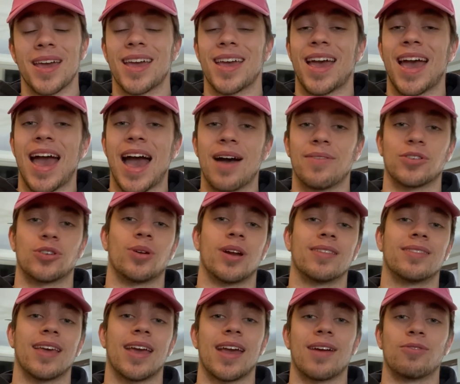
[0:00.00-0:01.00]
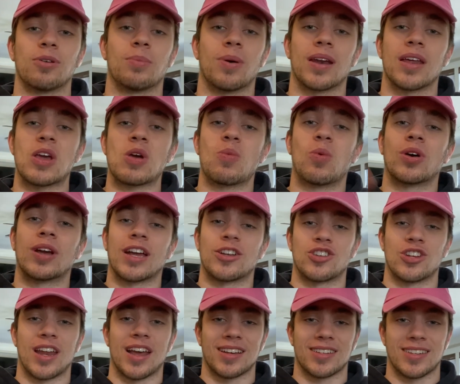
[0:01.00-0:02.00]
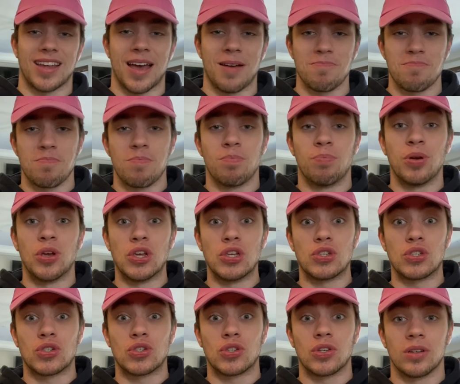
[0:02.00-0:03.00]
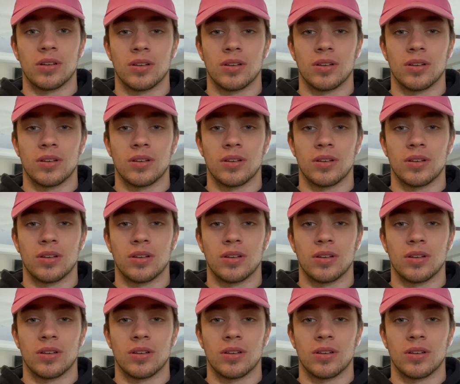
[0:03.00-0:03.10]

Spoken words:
Have a great day, everybody. We'll catch you next time. Peace.